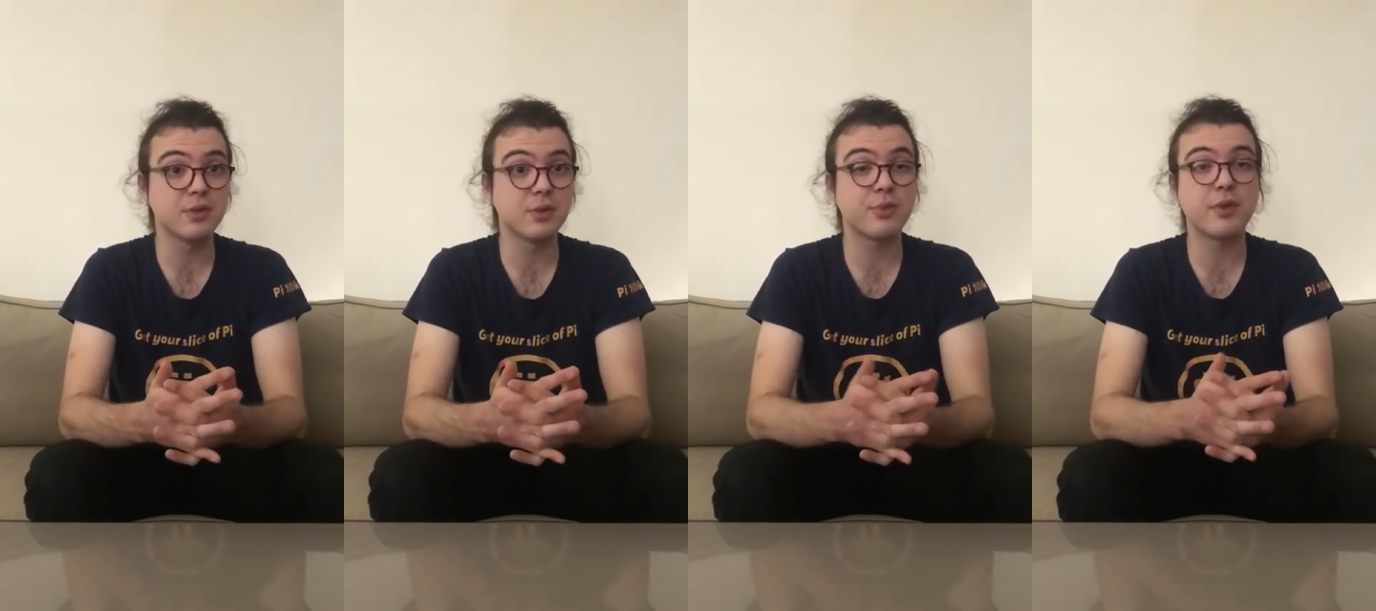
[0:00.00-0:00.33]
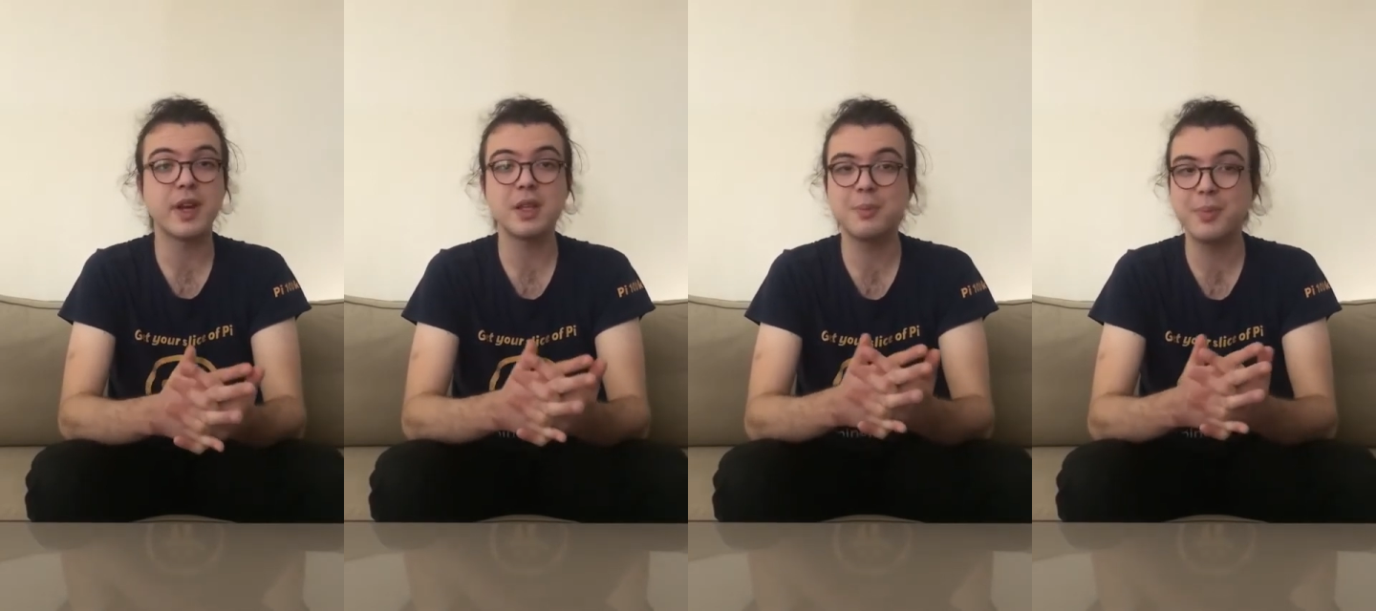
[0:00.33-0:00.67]
to
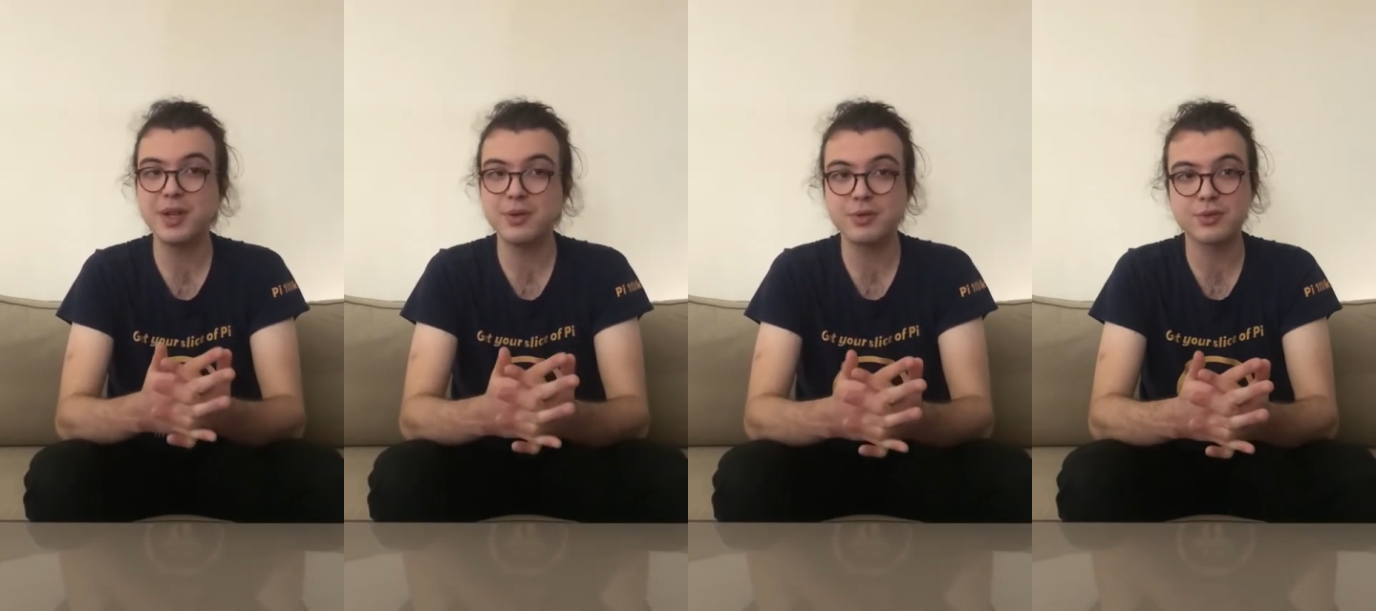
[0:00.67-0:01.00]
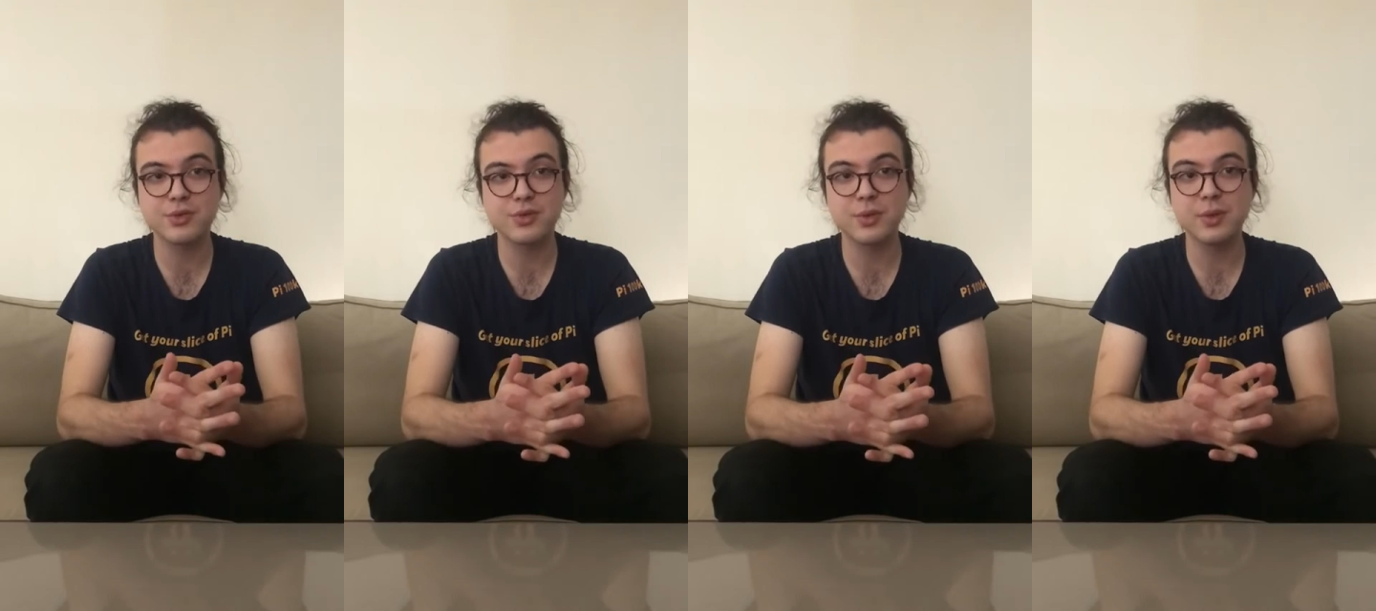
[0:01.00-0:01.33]
provide better
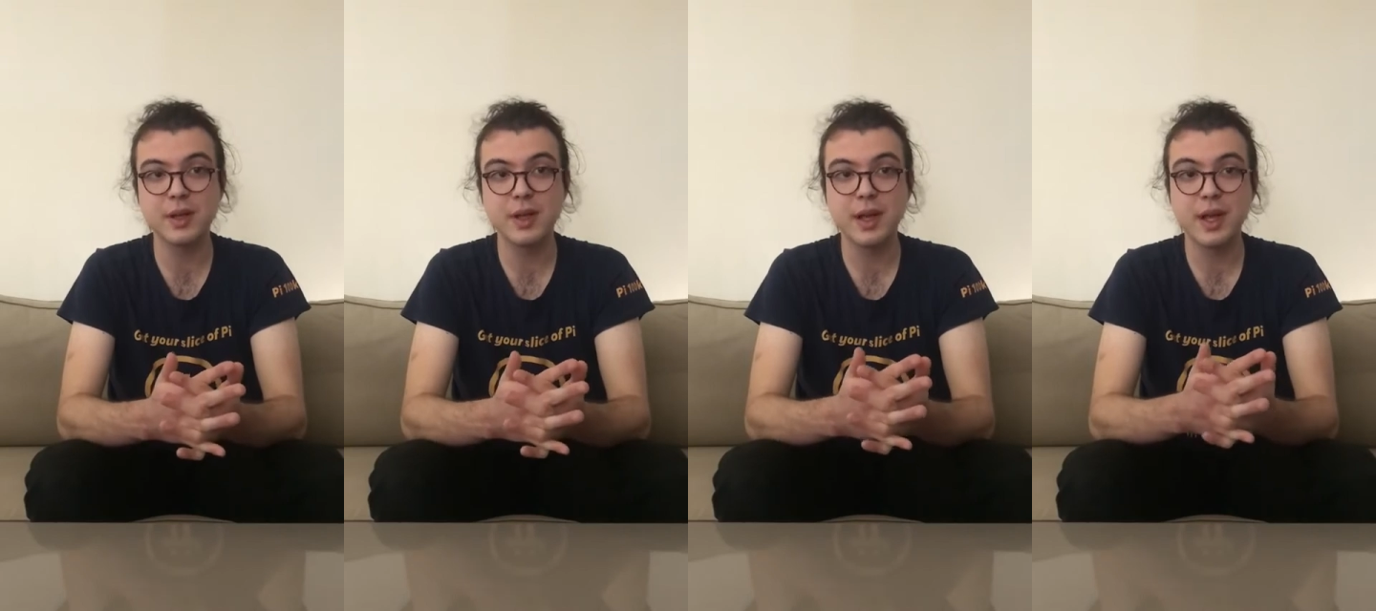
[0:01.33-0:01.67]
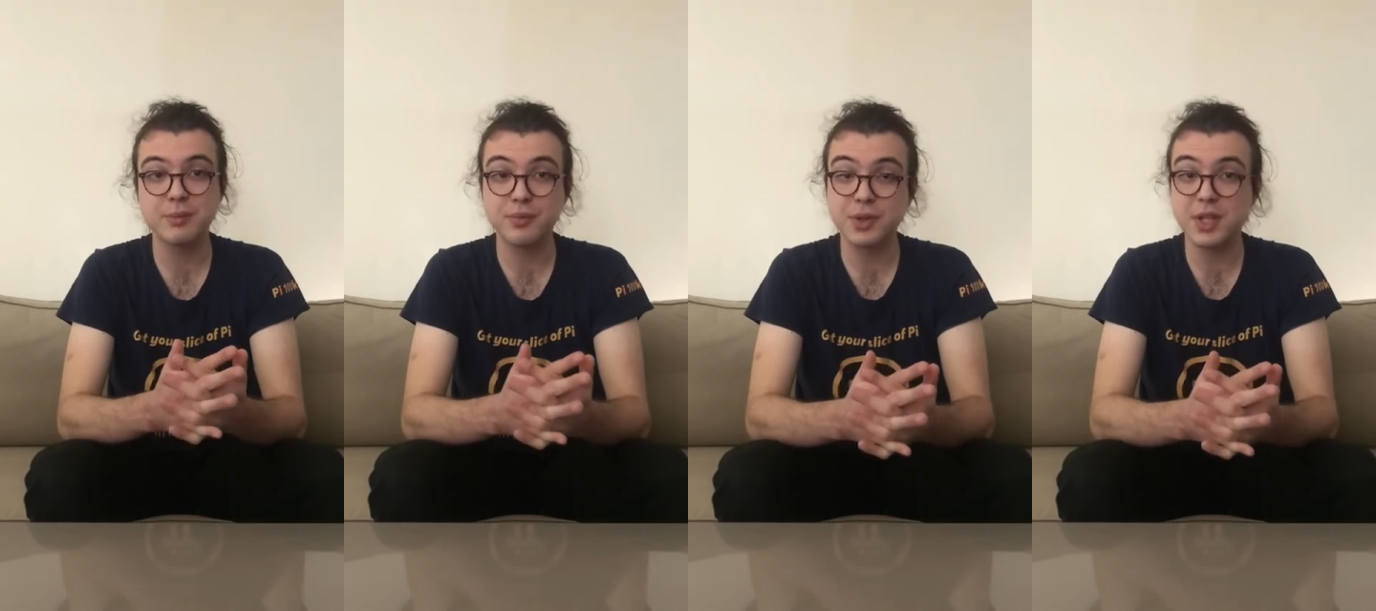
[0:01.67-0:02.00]
control
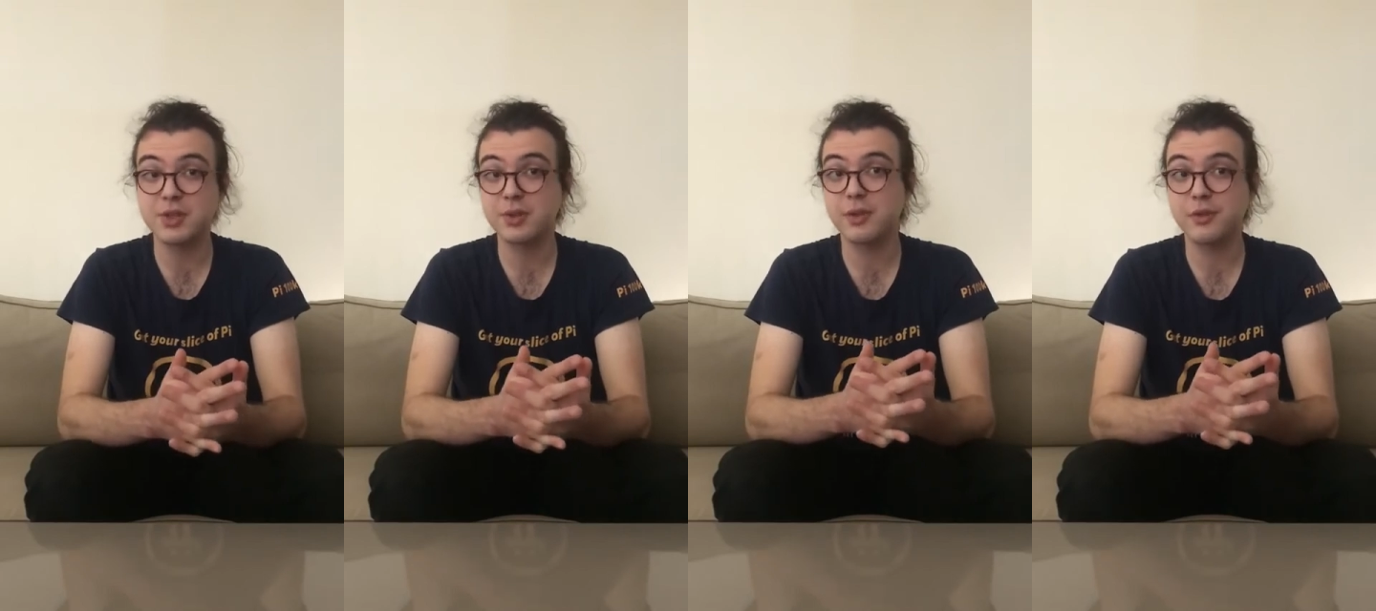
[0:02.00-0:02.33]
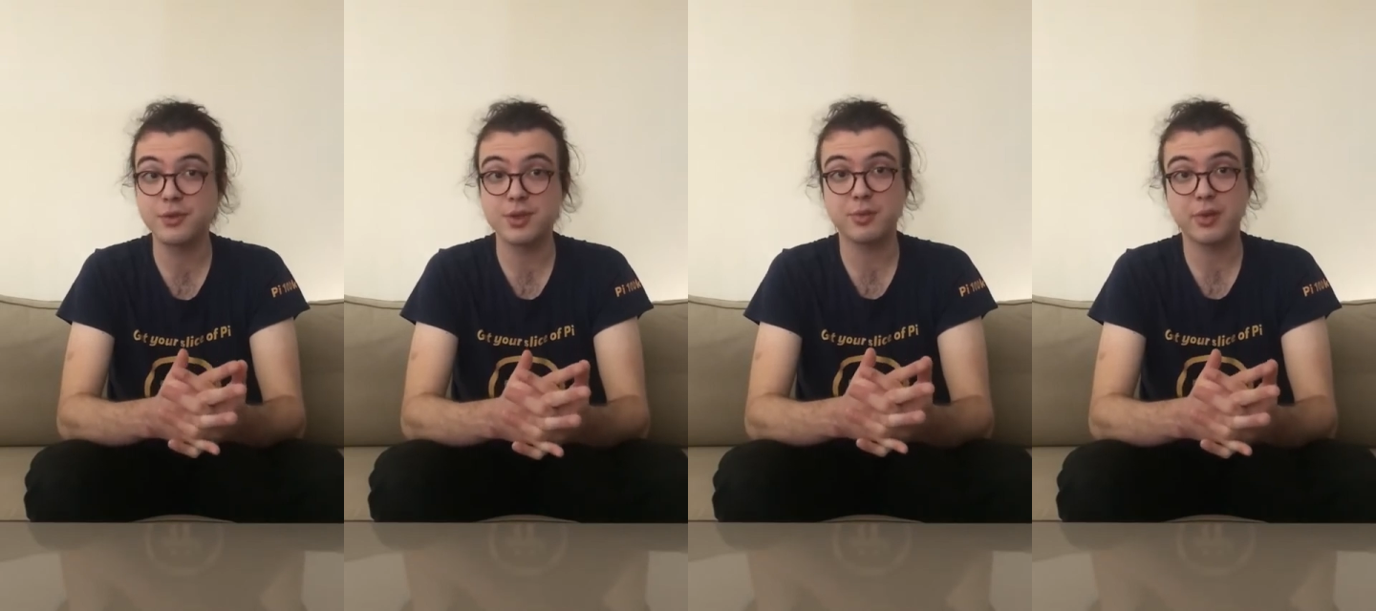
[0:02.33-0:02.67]
and protection
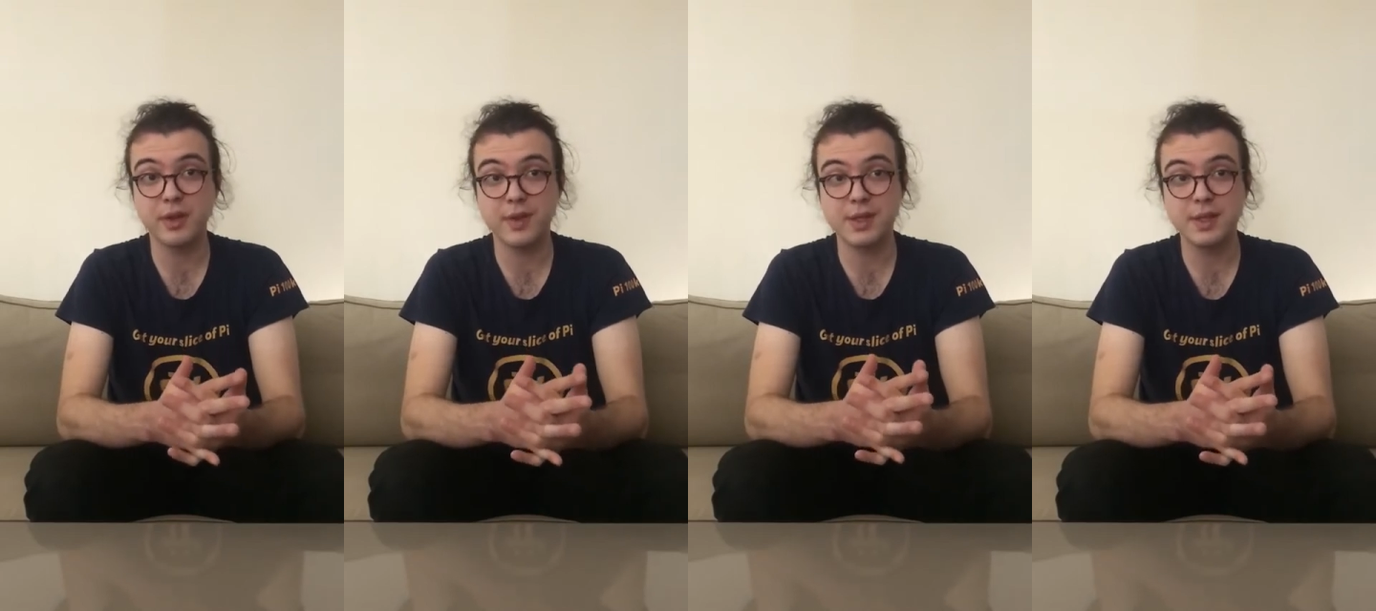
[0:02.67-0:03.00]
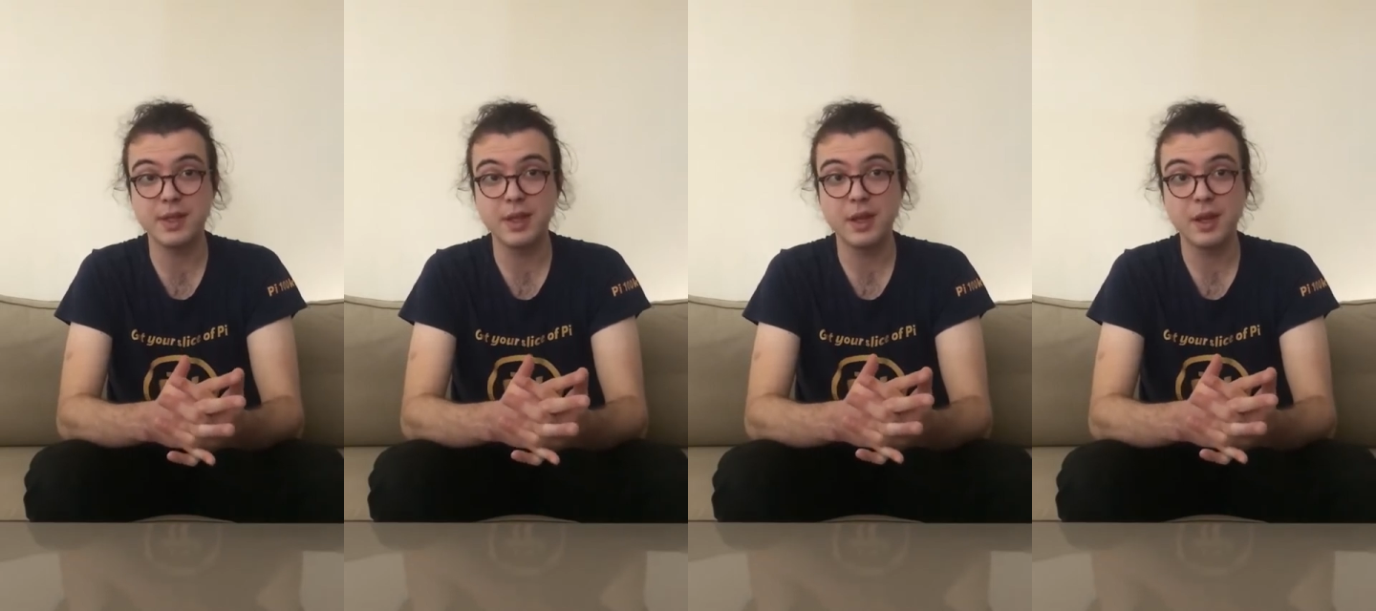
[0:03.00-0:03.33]
of user privacy